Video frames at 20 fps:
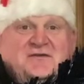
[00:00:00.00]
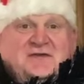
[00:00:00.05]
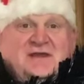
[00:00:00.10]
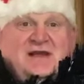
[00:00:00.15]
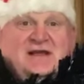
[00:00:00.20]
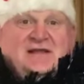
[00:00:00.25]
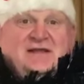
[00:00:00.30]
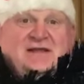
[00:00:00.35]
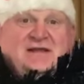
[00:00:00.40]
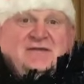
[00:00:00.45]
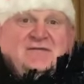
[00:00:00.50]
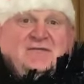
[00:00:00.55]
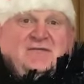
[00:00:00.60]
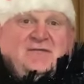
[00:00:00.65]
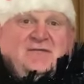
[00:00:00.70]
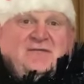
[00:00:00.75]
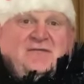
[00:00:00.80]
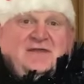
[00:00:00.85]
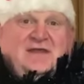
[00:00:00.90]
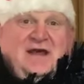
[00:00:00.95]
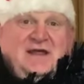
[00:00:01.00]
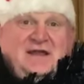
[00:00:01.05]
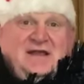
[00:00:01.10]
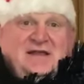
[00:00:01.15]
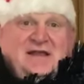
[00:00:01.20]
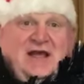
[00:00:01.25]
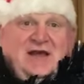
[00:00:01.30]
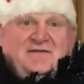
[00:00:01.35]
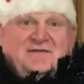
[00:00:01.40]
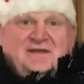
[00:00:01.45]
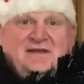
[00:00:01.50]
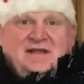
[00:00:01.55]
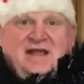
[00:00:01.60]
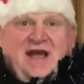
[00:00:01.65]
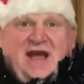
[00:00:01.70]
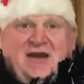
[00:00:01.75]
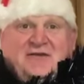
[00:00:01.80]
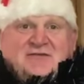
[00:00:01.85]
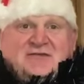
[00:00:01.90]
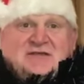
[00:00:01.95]
that, that he left in the
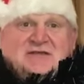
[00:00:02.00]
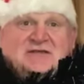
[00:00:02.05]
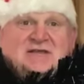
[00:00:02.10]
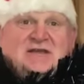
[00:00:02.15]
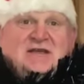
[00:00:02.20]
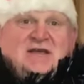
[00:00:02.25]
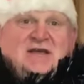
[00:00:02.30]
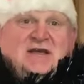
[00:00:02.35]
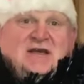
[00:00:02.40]
house